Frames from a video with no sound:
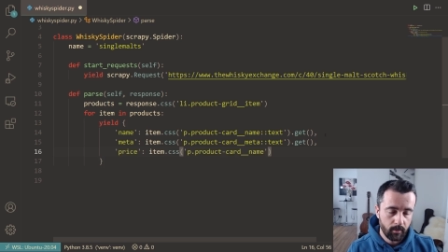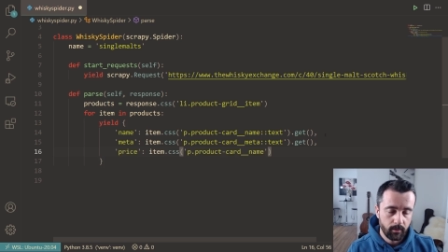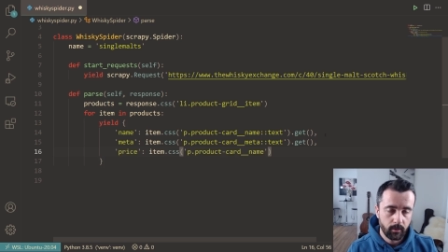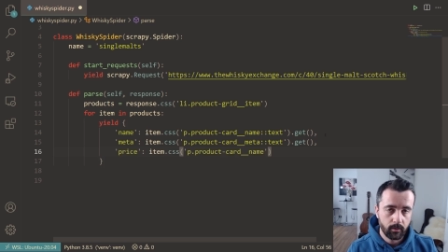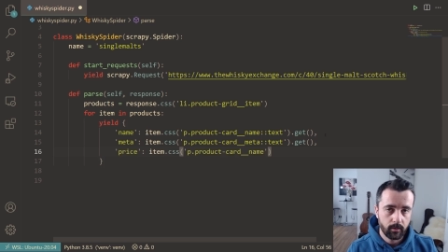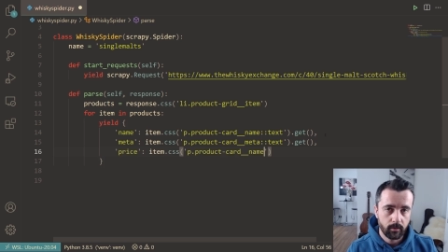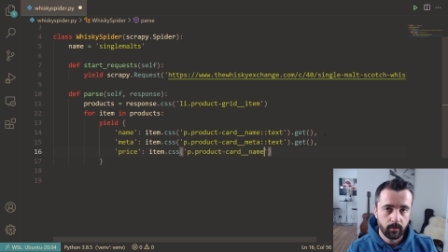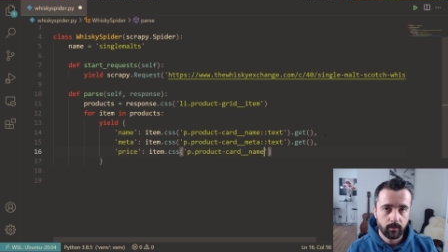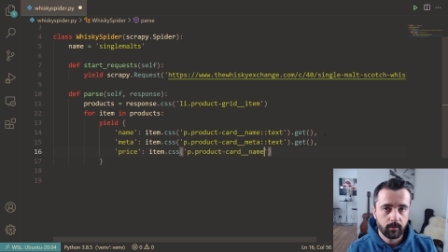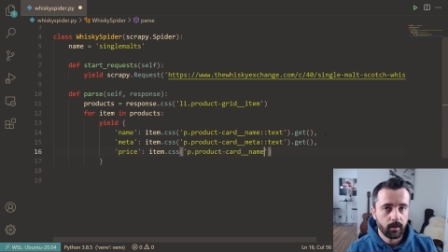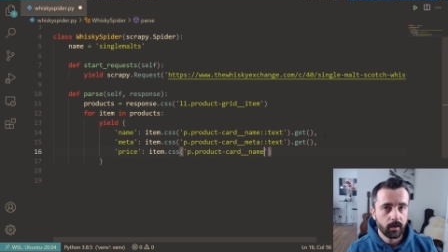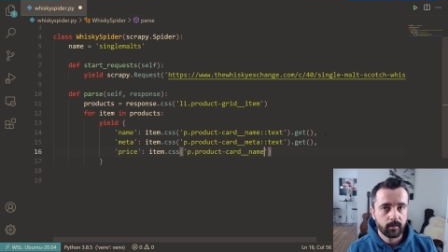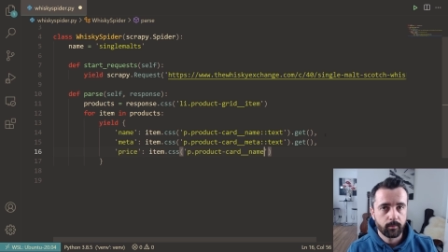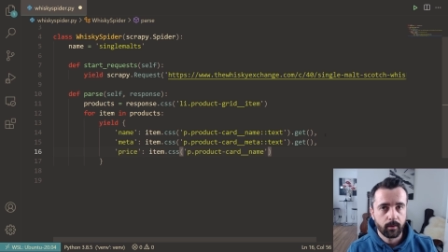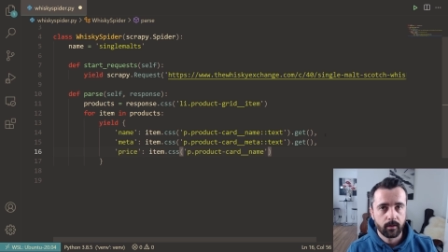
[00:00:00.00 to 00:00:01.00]
You can use the
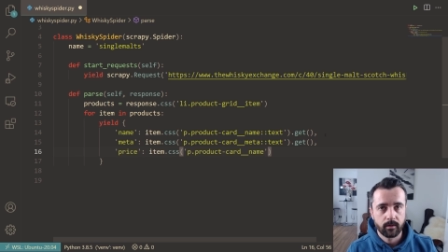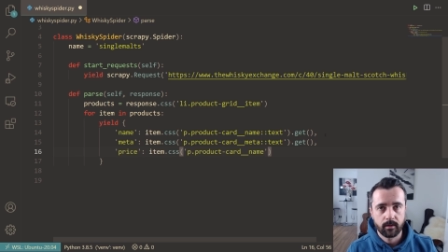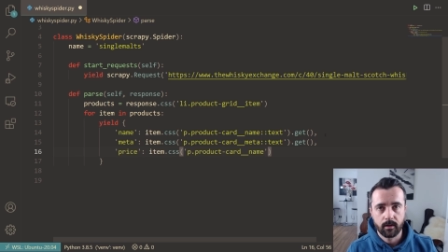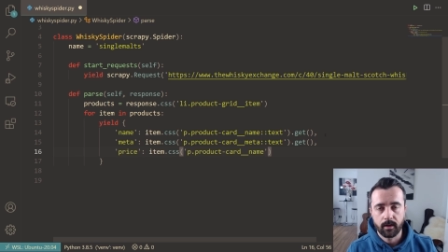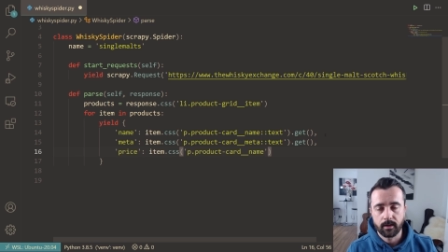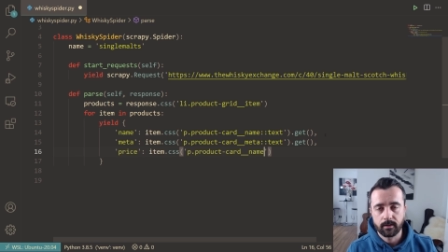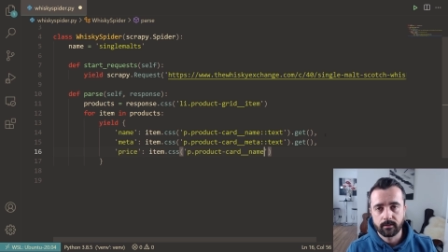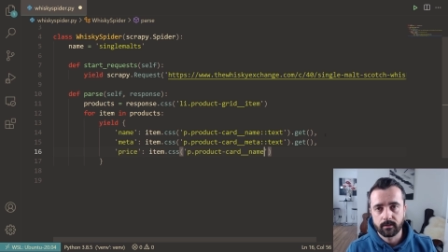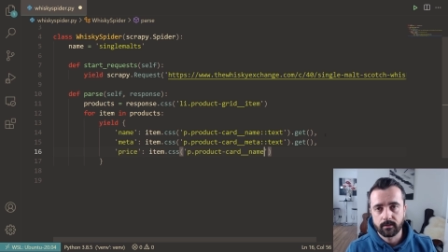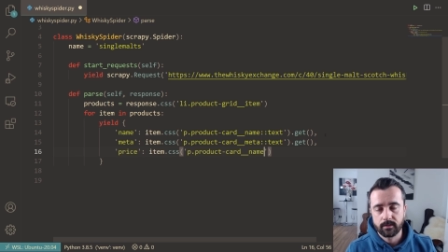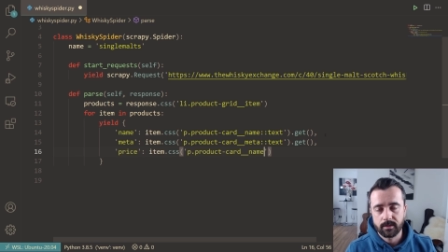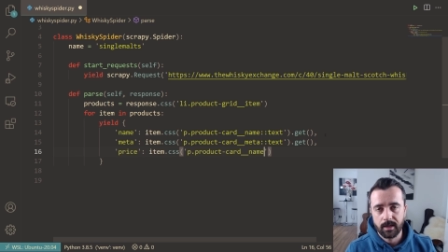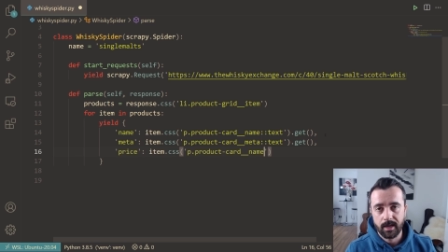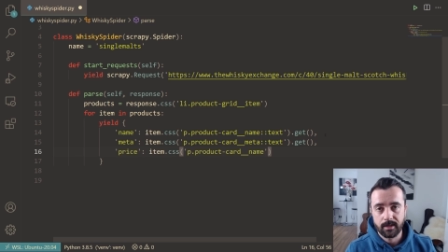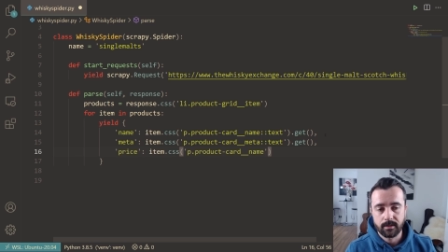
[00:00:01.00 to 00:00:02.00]
XPath selector
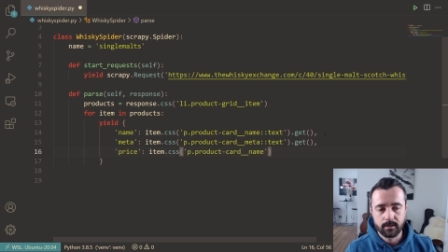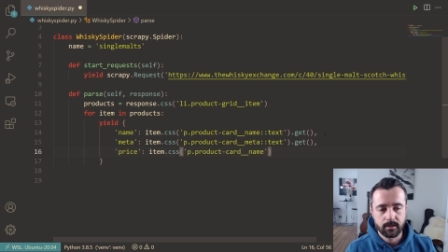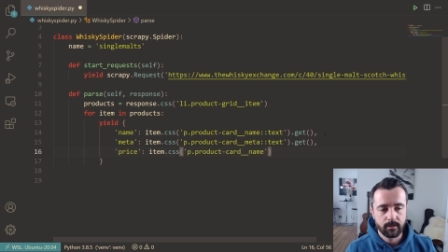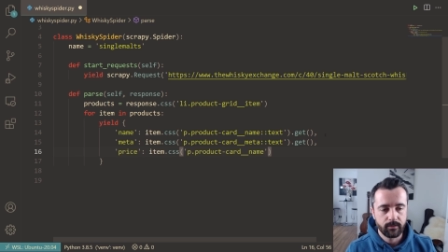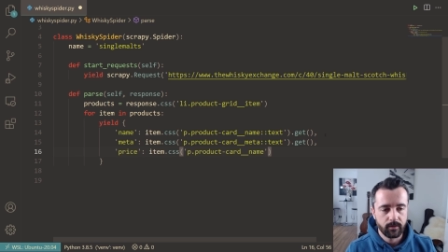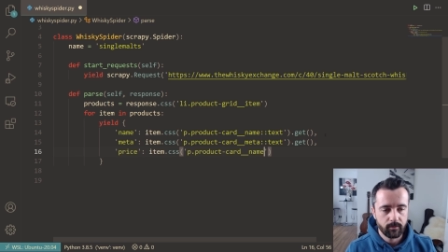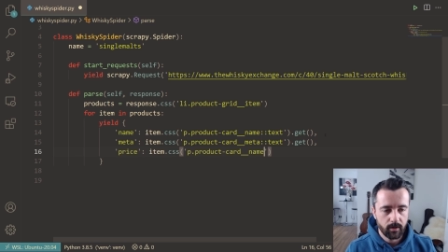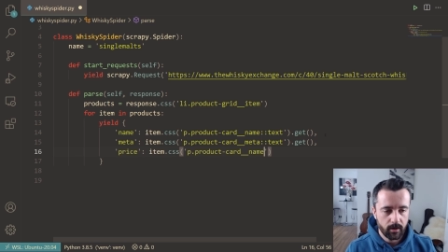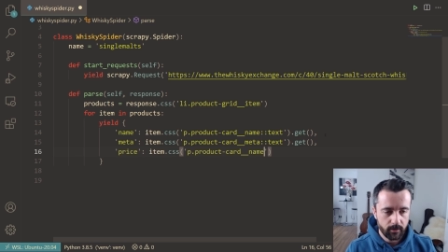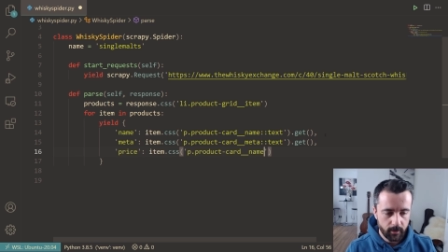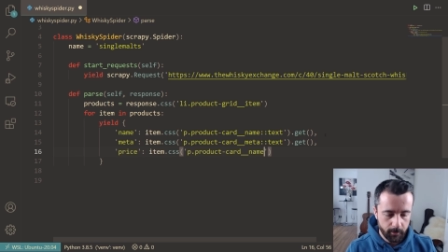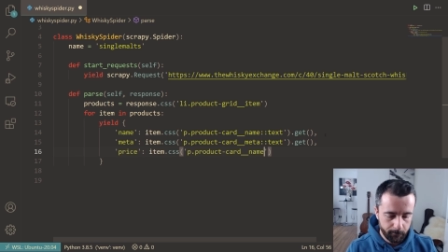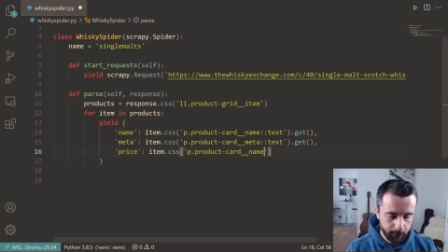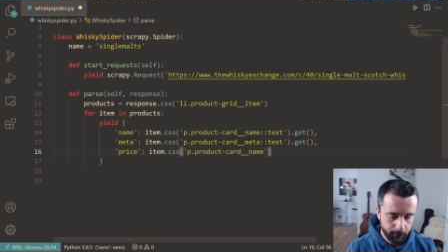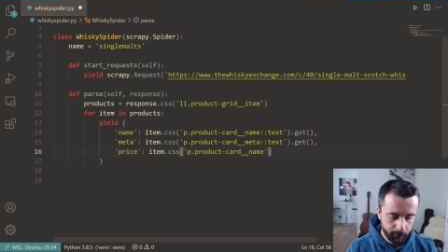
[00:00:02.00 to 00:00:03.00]
selectors if you
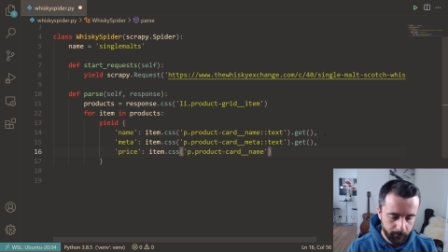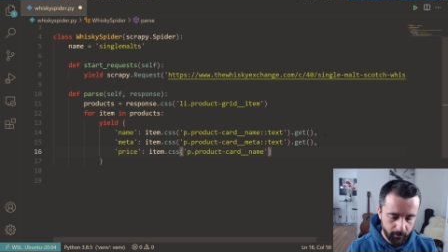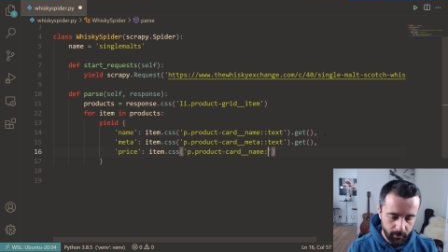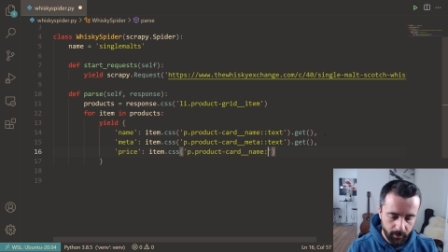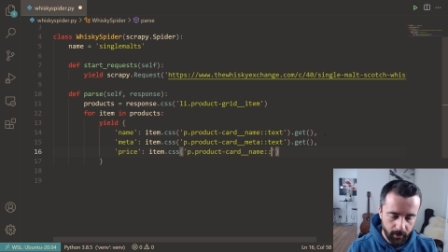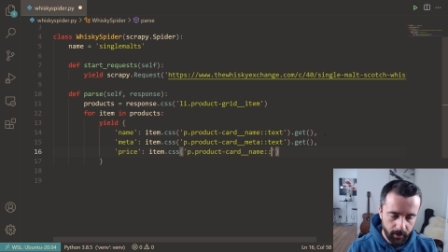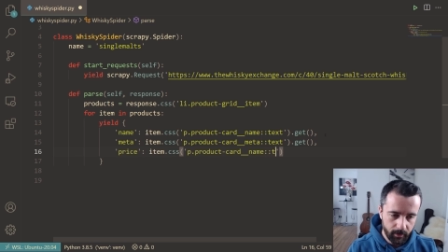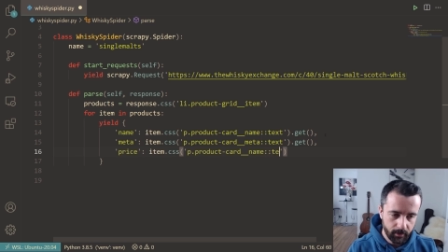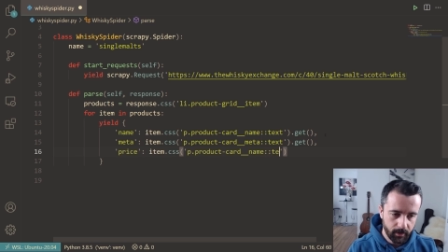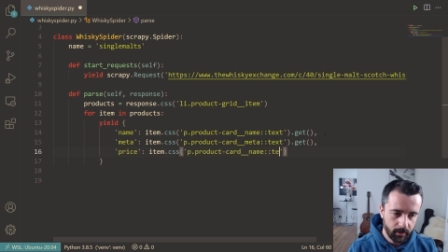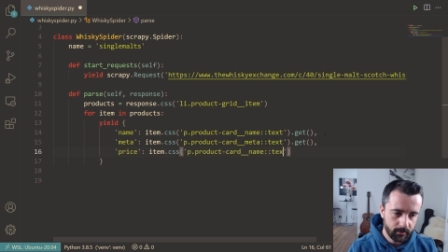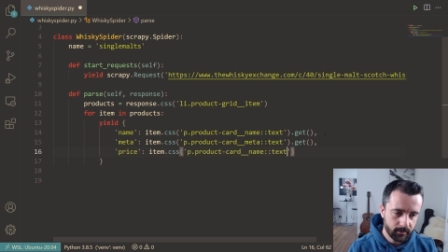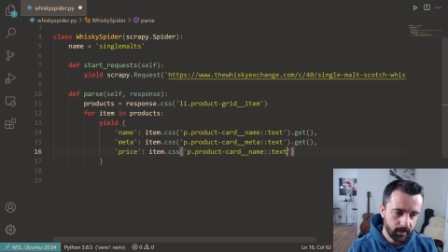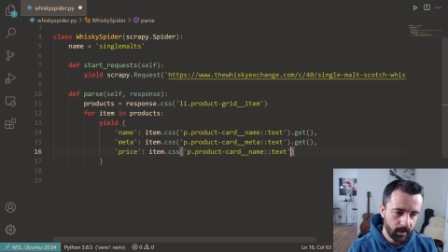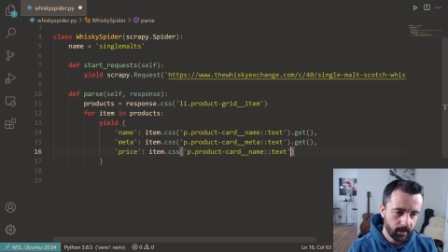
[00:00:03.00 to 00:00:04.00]
rather and
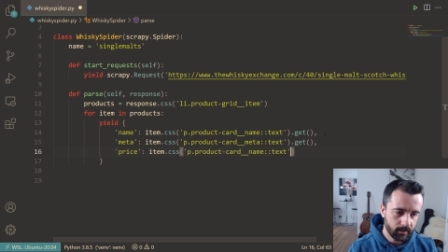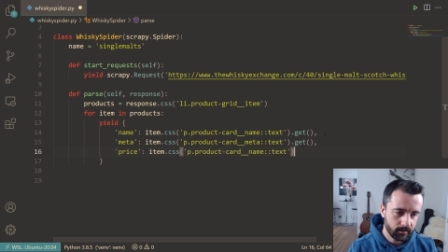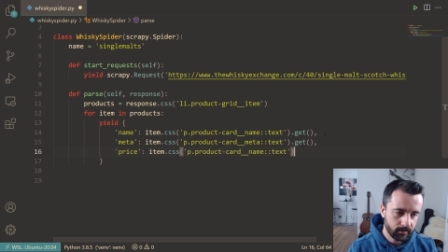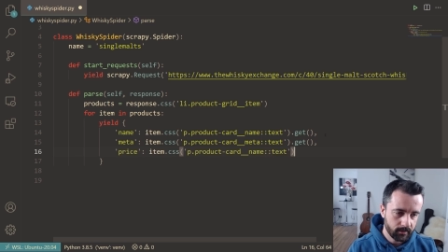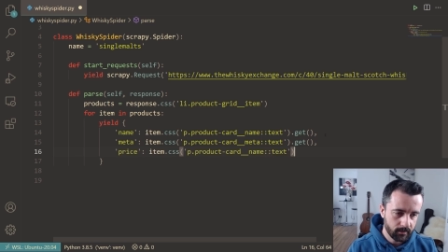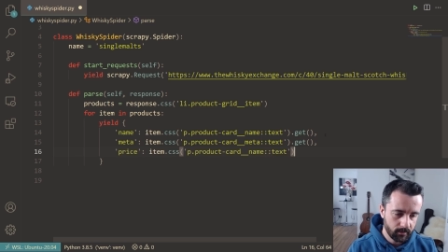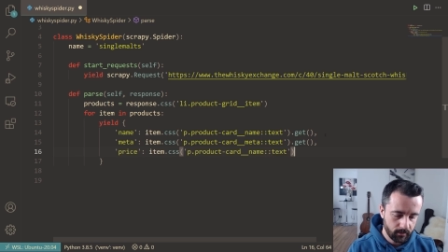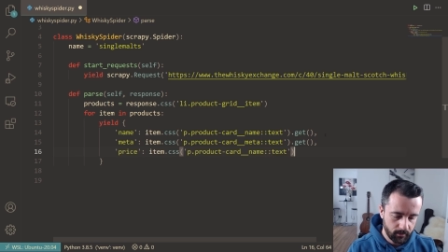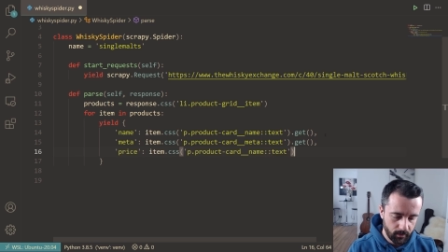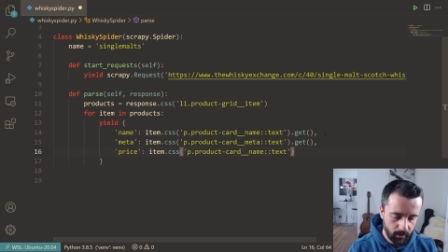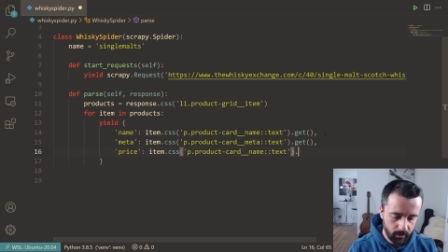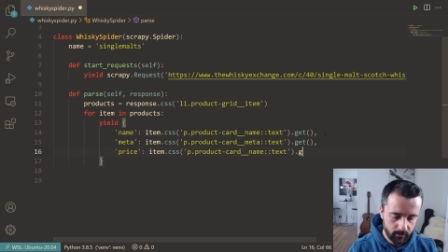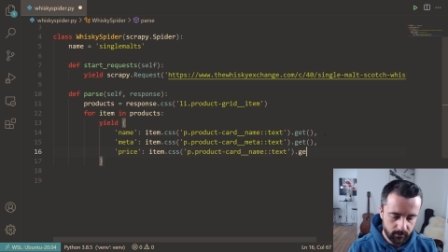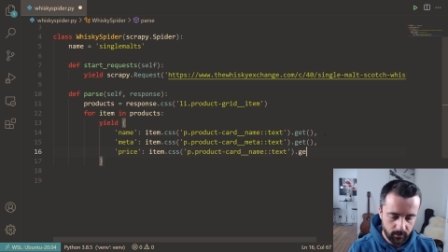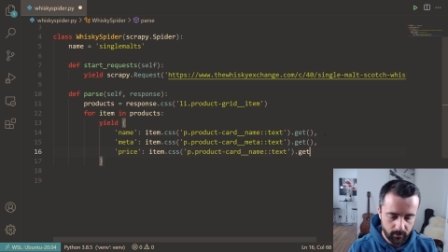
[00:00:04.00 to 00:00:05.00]
again text
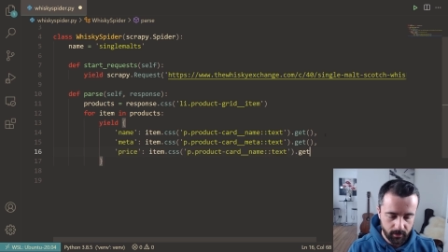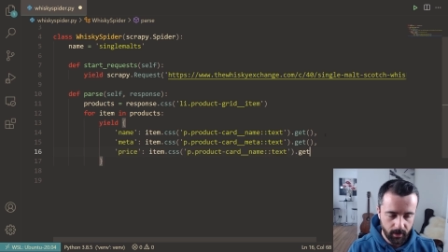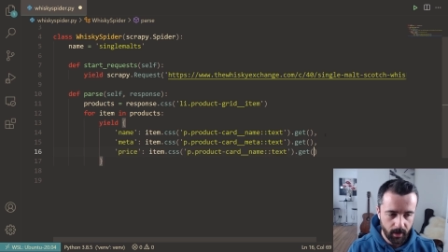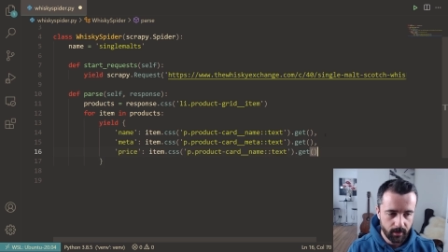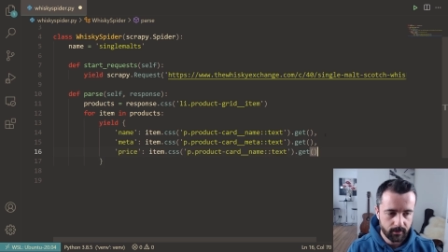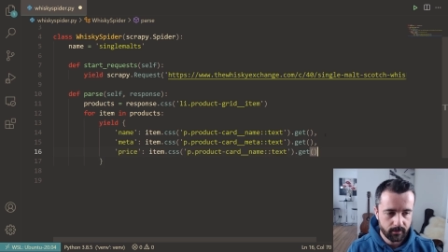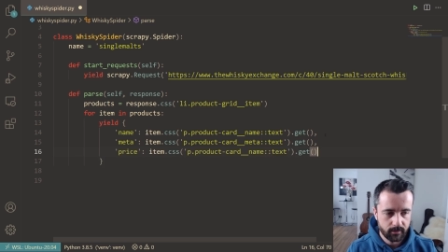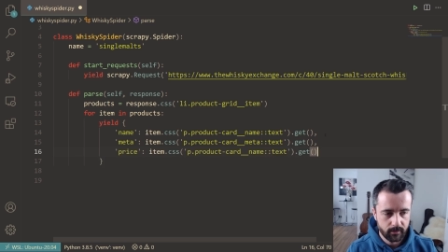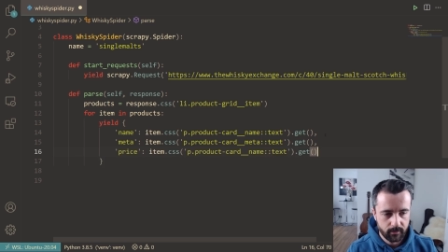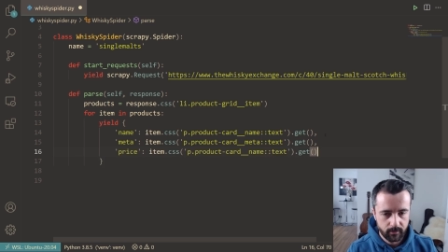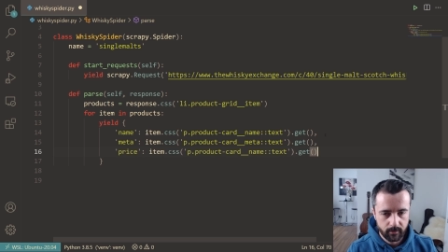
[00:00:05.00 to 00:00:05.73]
and dot get.